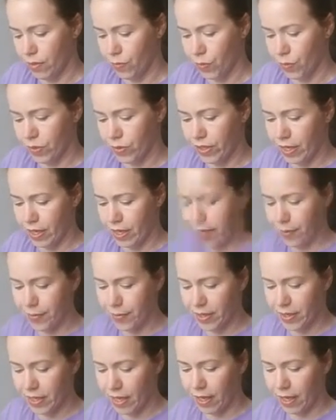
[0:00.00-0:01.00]
more
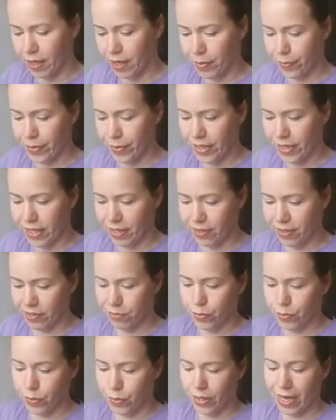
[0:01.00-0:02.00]
time. But at
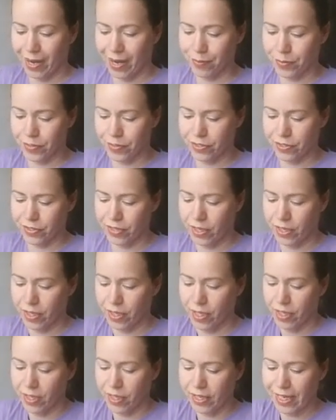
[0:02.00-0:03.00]
this point, I'm just
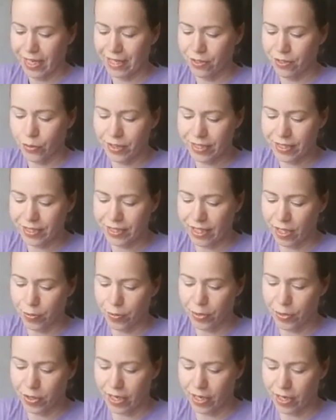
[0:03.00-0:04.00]
kind of doing this to
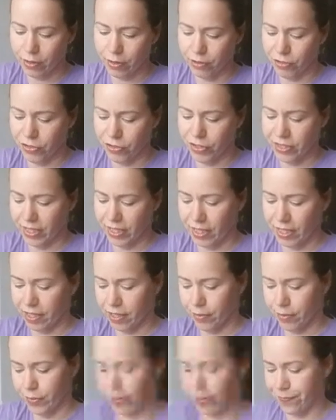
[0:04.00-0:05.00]
help her out, and she's gonna
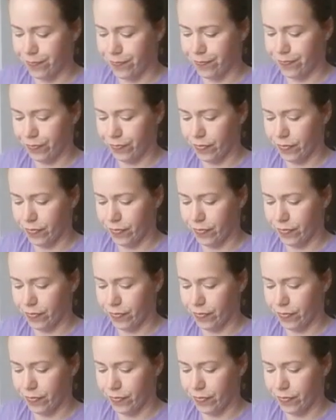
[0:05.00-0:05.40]
come and